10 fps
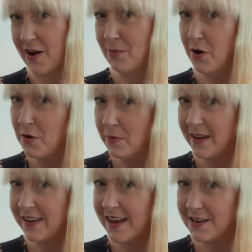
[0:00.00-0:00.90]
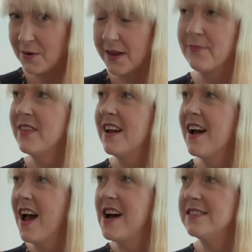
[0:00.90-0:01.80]
I'm hoping anyway,
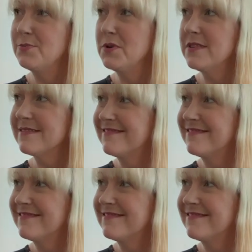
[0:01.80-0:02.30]
husband,